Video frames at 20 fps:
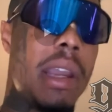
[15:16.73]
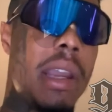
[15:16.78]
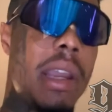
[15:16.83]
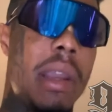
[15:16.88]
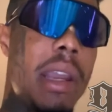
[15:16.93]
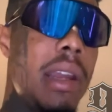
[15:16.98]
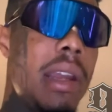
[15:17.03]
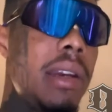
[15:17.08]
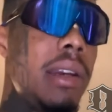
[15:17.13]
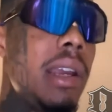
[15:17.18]

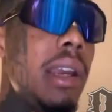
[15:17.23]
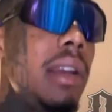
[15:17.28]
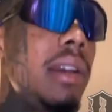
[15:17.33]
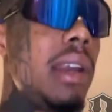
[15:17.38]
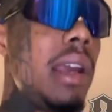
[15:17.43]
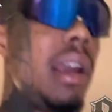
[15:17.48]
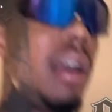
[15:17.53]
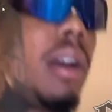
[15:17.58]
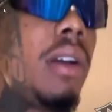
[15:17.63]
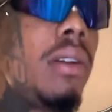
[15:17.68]
And date
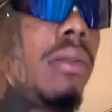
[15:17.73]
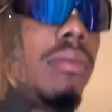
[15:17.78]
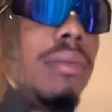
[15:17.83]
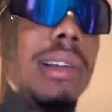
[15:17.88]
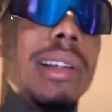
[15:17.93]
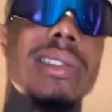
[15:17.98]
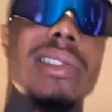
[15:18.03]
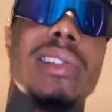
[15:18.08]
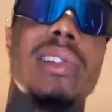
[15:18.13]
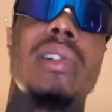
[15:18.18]
down
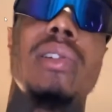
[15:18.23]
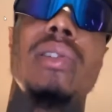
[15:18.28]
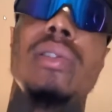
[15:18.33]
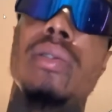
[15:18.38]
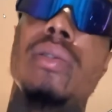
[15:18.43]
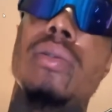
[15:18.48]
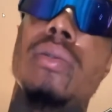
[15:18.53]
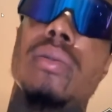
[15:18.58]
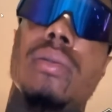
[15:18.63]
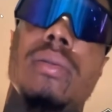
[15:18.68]
is
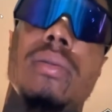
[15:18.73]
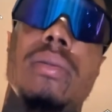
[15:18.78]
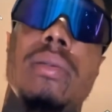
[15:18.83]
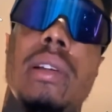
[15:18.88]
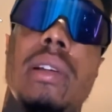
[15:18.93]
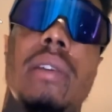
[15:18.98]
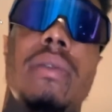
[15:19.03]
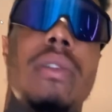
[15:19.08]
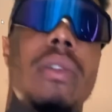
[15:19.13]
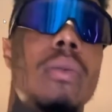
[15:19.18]
cool.
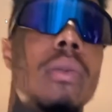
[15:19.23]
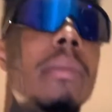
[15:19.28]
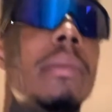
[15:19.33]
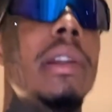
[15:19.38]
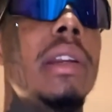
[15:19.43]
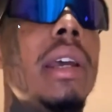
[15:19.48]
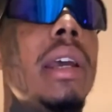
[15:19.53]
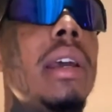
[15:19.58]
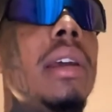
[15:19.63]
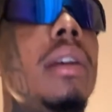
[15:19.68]
If a woman
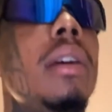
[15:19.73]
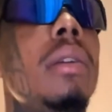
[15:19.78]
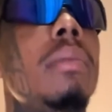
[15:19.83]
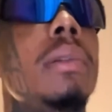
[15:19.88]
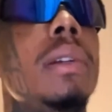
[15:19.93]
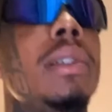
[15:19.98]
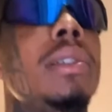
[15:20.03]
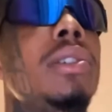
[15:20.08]
date up, it's